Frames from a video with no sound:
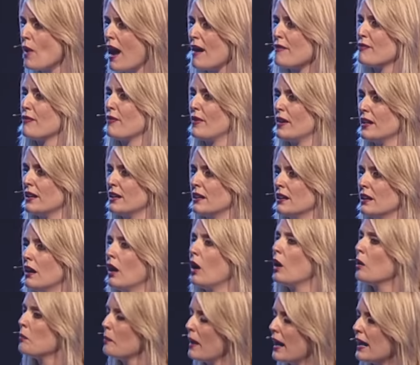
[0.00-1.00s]
reverent,
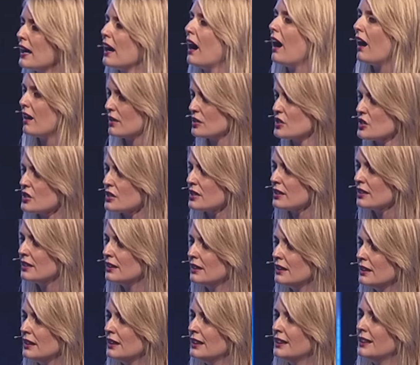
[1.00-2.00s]
oh my gosh,
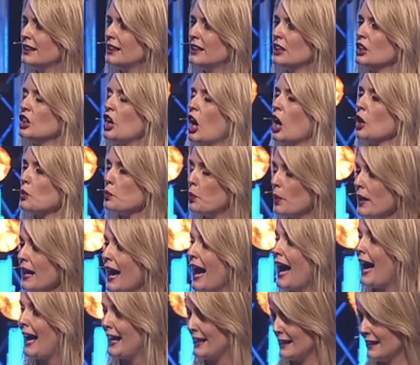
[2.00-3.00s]
God, we
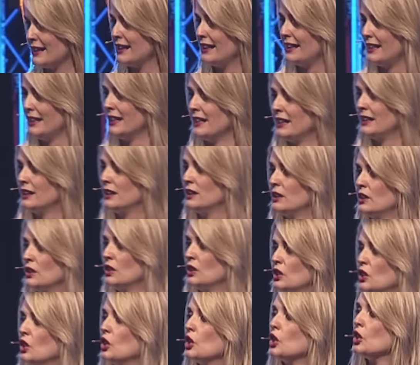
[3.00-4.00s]
are handling
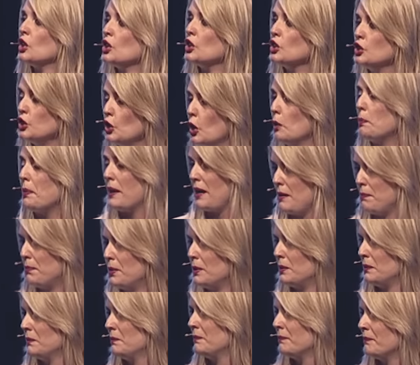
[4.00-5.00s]
your
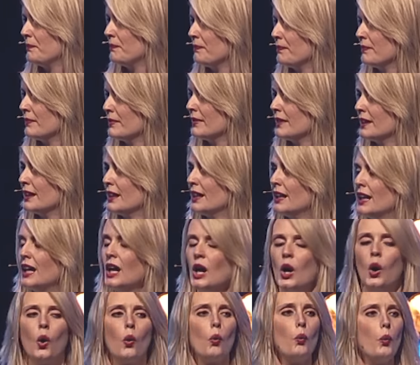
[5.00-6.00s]
people.
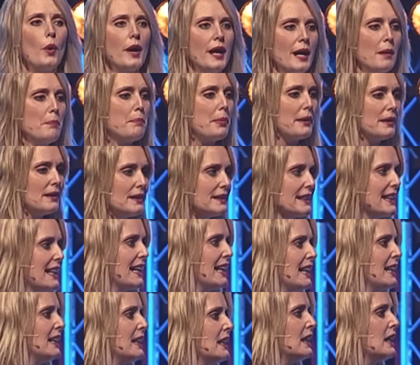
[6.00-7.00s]
We are
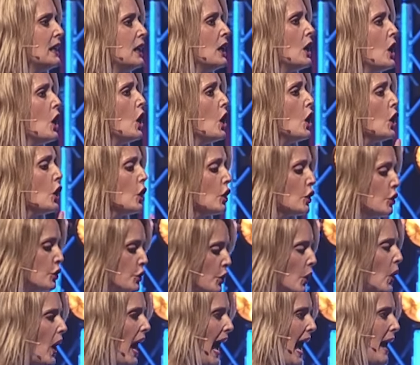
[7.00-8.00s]
building
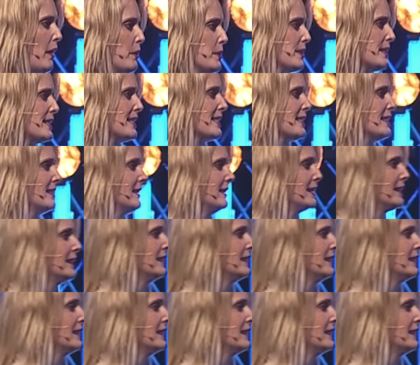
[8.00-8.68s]
your house.